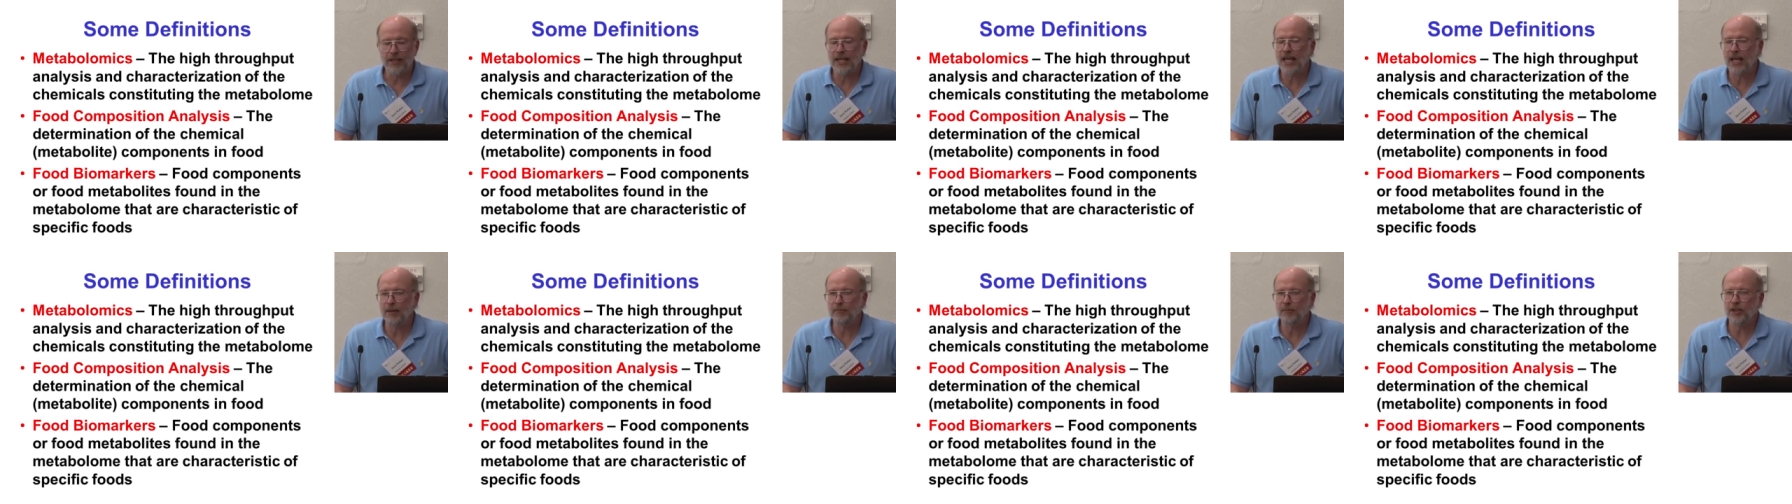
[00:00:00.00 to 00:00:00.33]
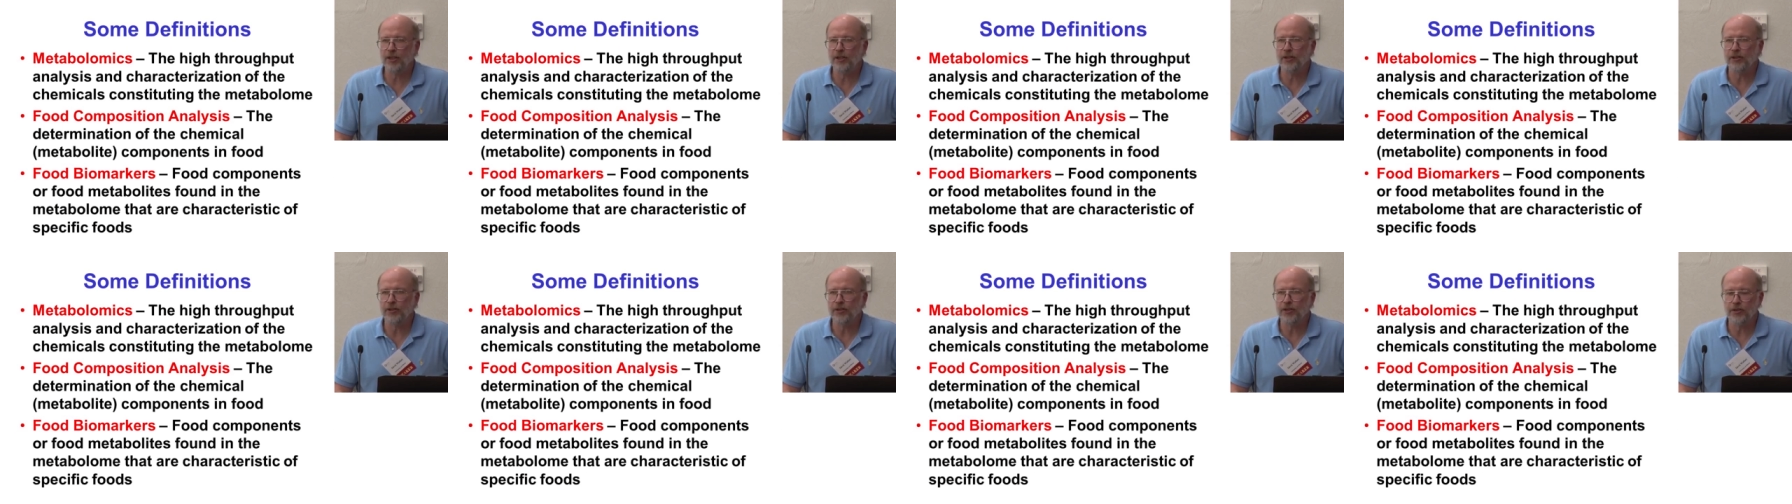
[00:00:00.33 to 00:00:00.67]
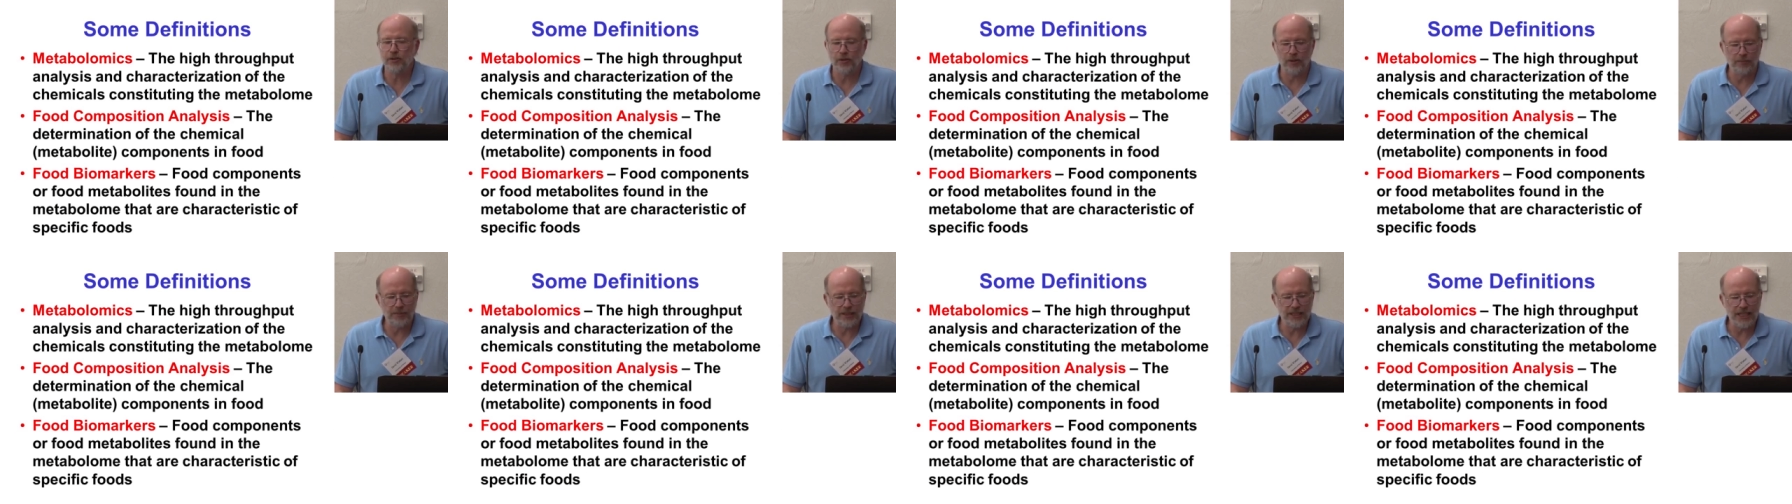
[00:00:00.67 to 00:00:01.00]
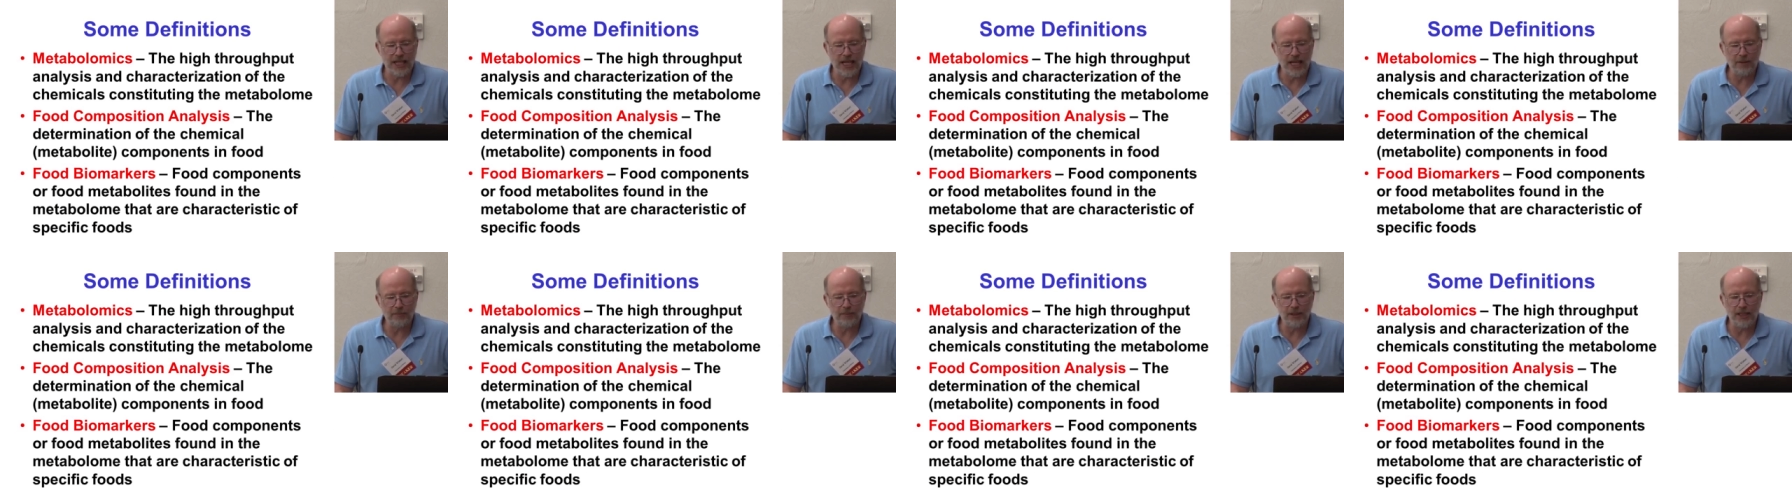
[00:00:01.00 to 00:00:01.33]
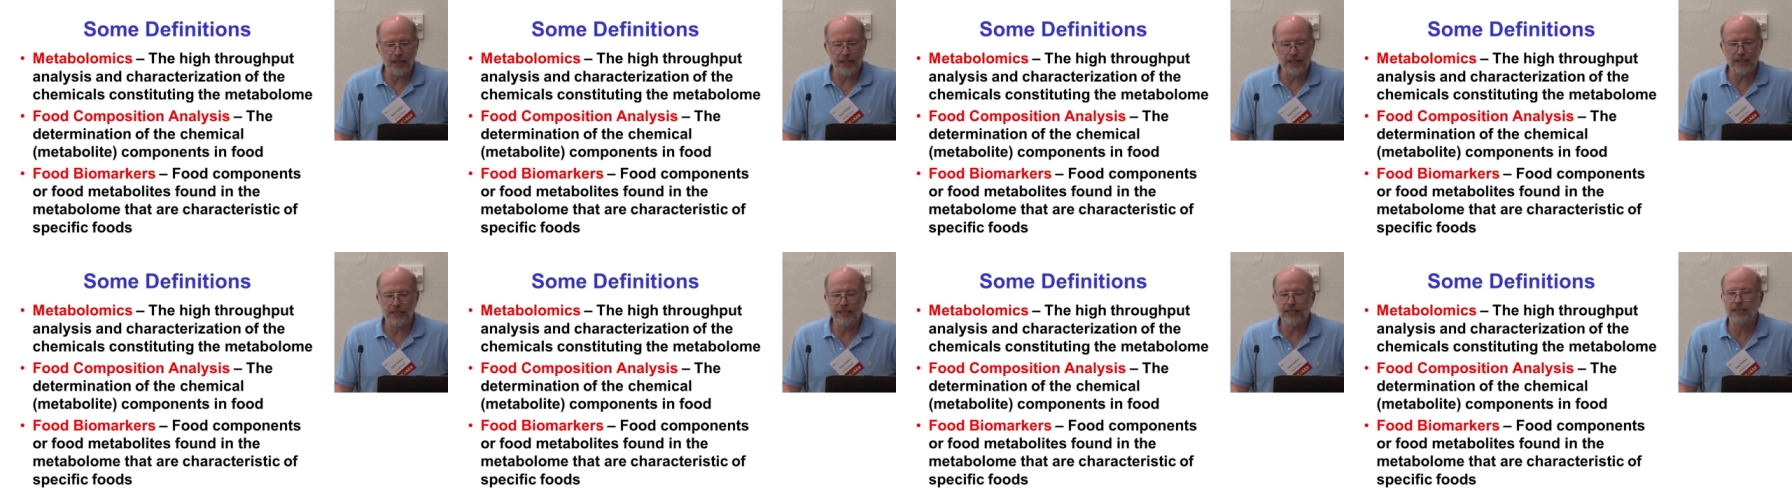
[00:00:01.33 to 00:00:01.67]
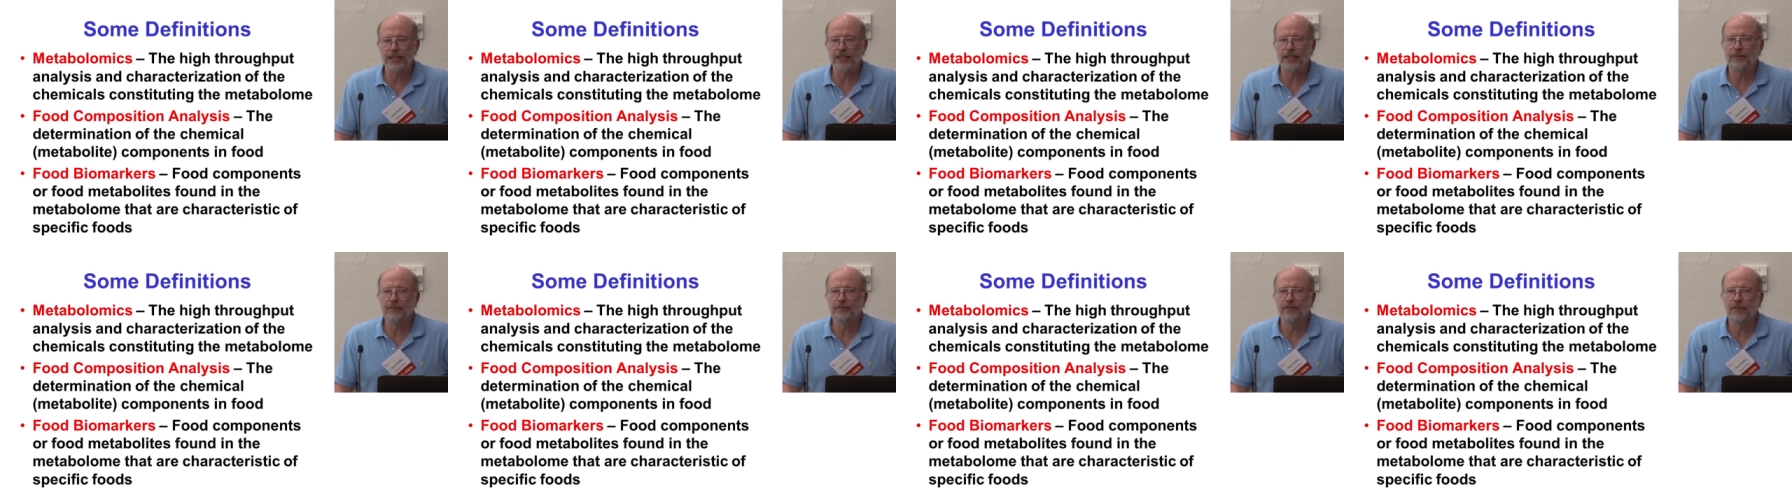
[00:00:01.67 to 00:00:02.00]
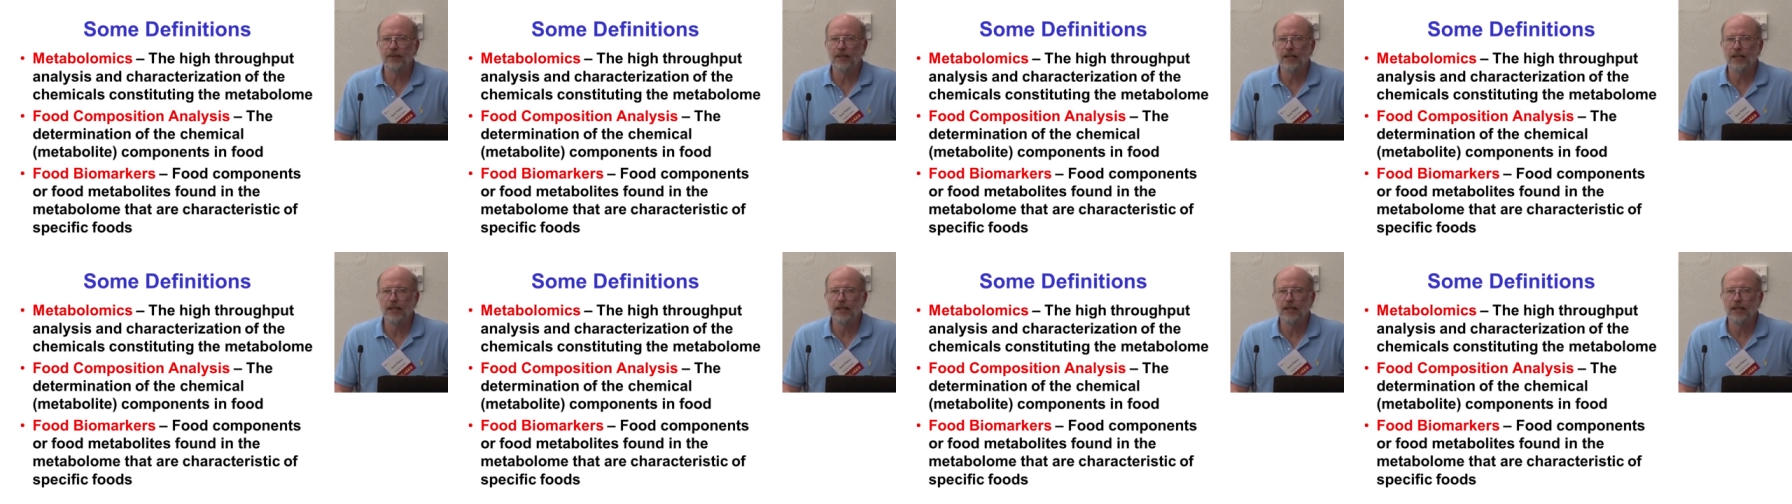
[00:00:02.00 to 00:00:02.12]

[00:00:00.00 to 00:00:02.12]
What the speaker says: chemicals or metabolites.